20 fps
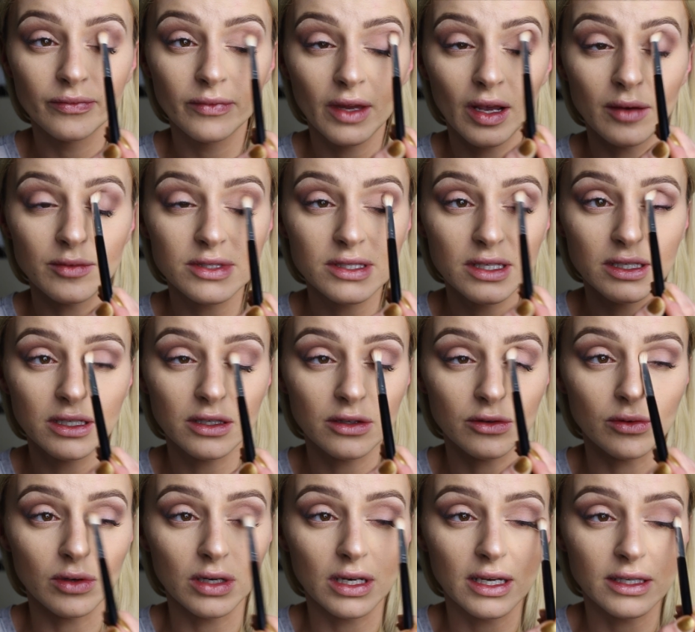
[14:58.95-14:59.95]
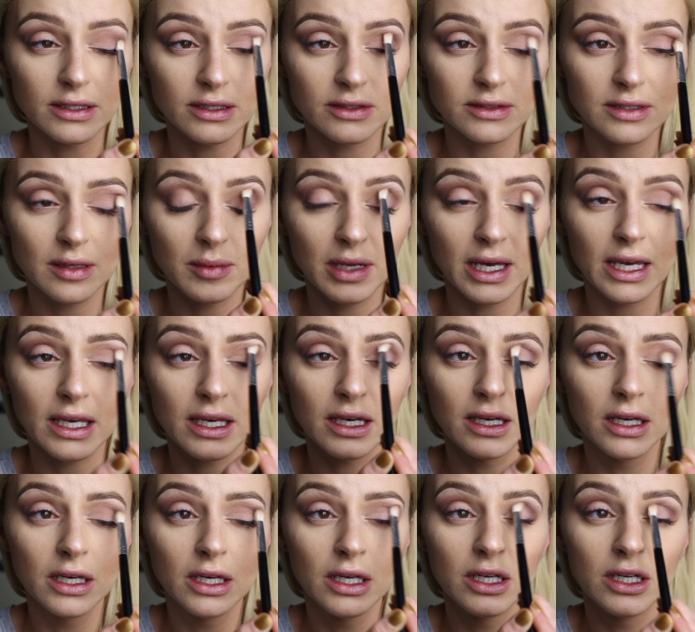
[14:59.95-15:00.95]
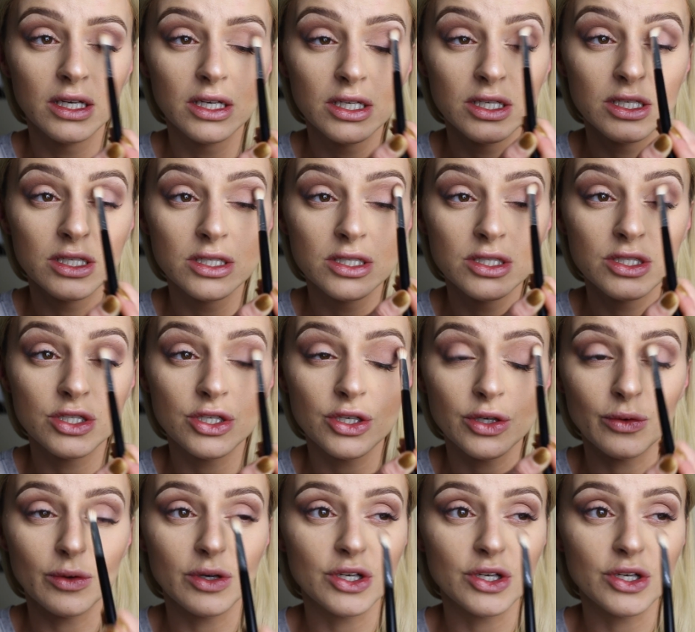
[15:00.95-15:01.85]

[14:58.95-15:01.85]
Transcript: I'm just gonna Google it because I'm like too